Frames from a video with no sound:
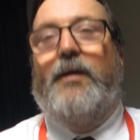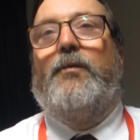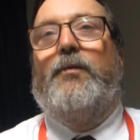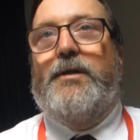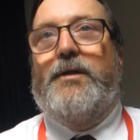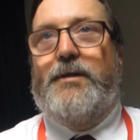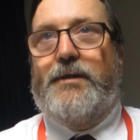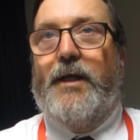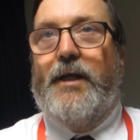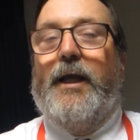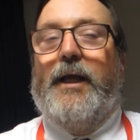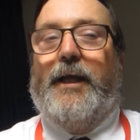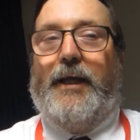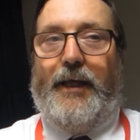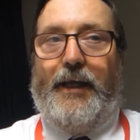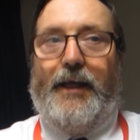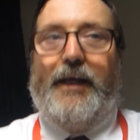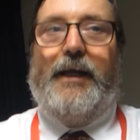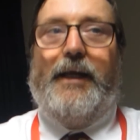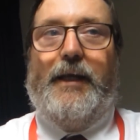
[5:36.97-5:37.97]
Because
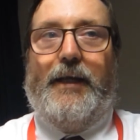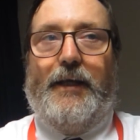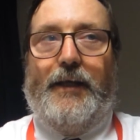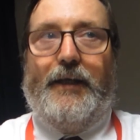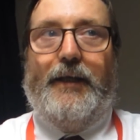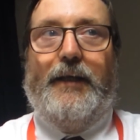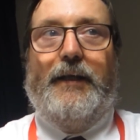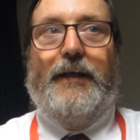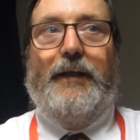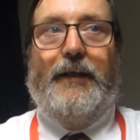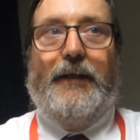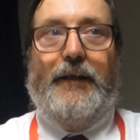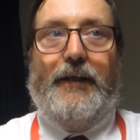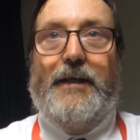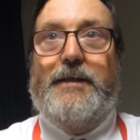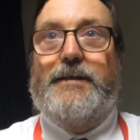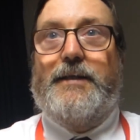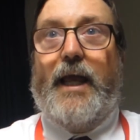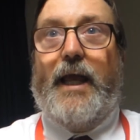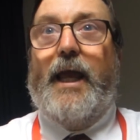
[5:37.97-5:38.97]

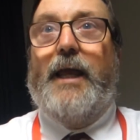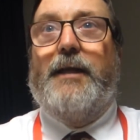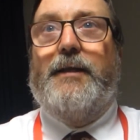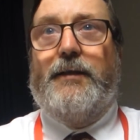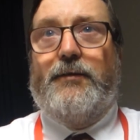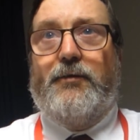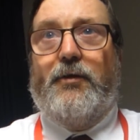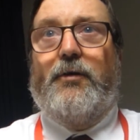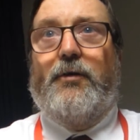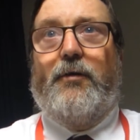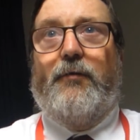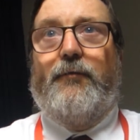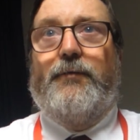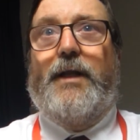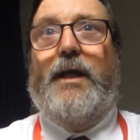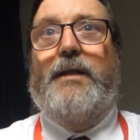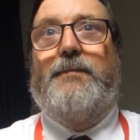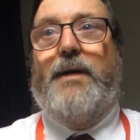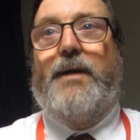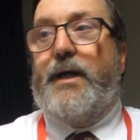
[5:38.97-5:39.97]
he's the editor of
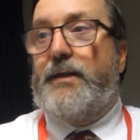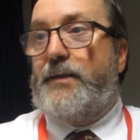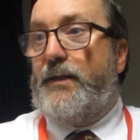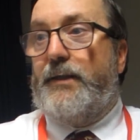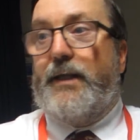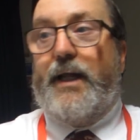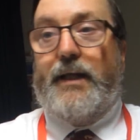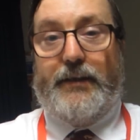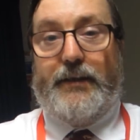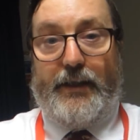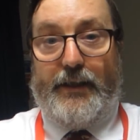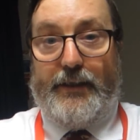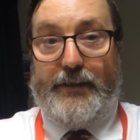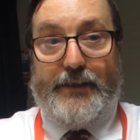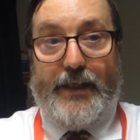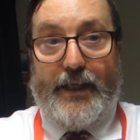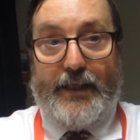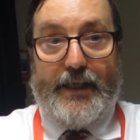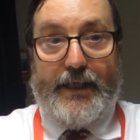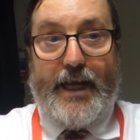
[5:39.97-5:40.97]
that magazine, and in
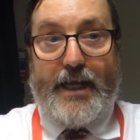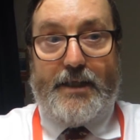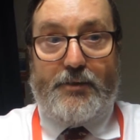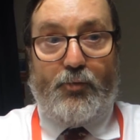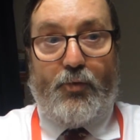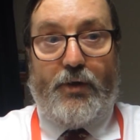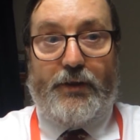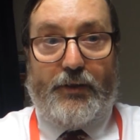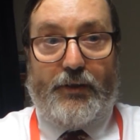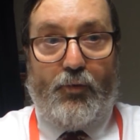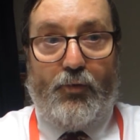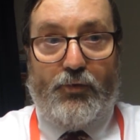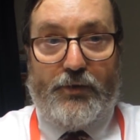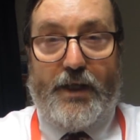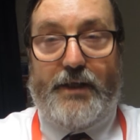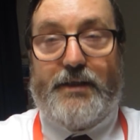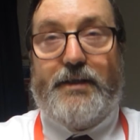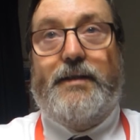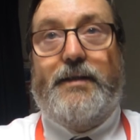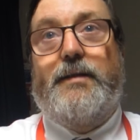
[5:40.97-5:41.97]
the last one who
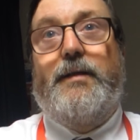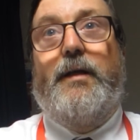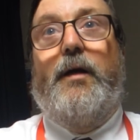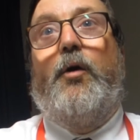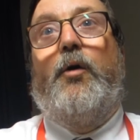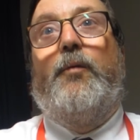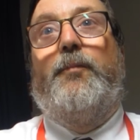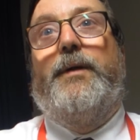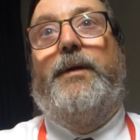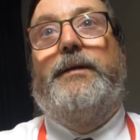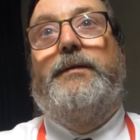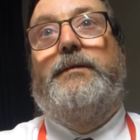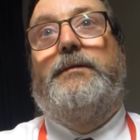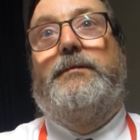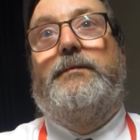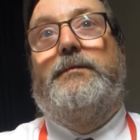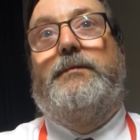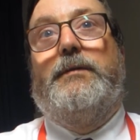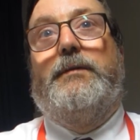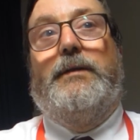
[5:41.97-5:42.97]
just opened,
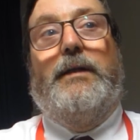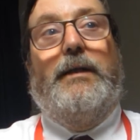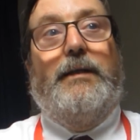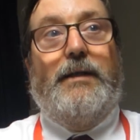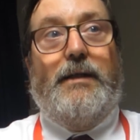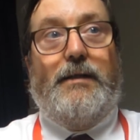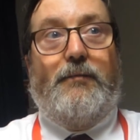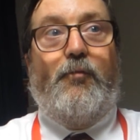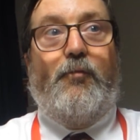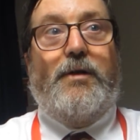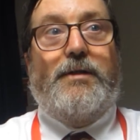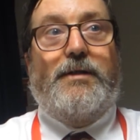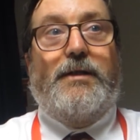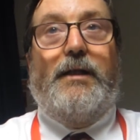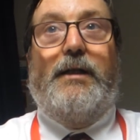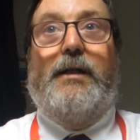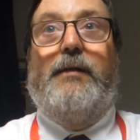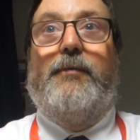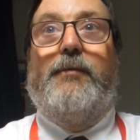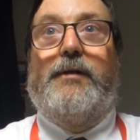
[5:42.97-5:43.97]
was
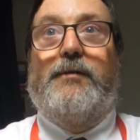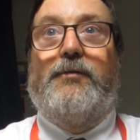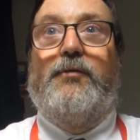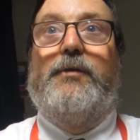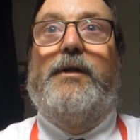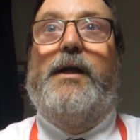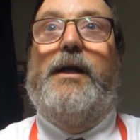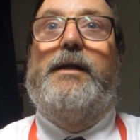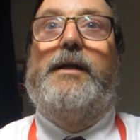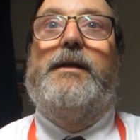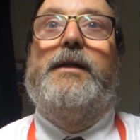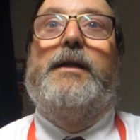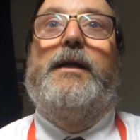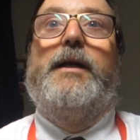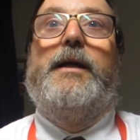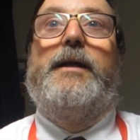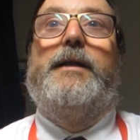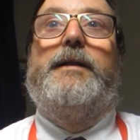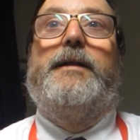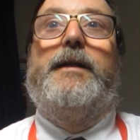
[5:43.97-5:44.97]
delivered today,
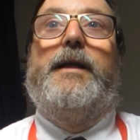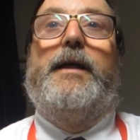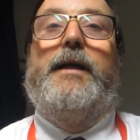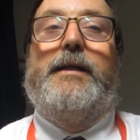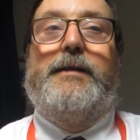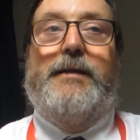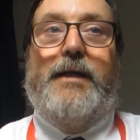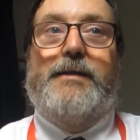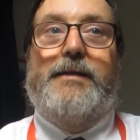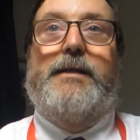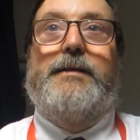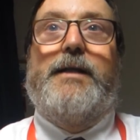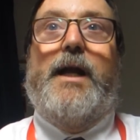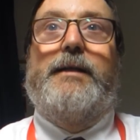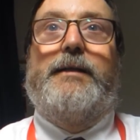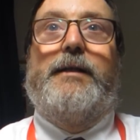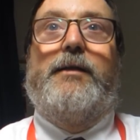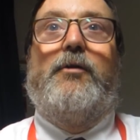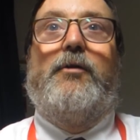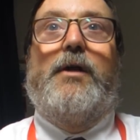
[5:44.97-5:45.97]
there's an
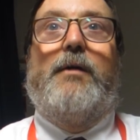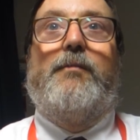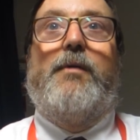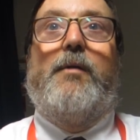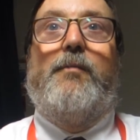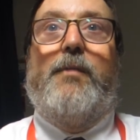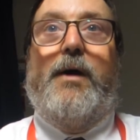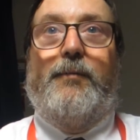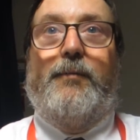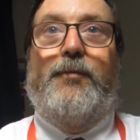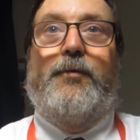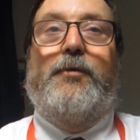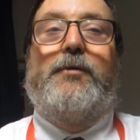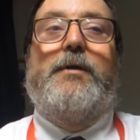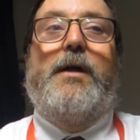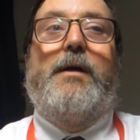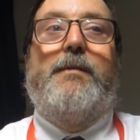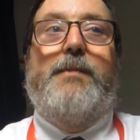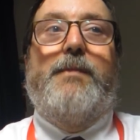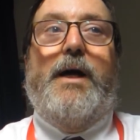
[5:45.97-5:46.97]
article about my
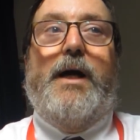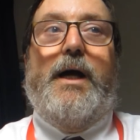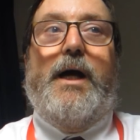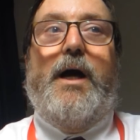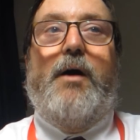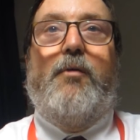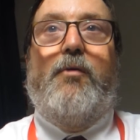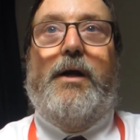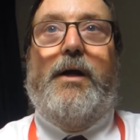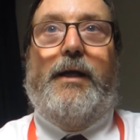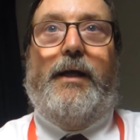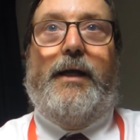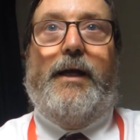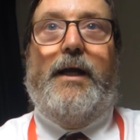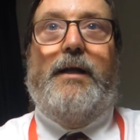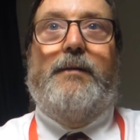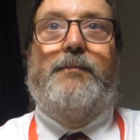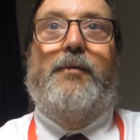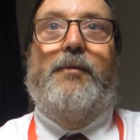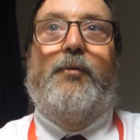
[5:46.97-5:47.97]
program and how I help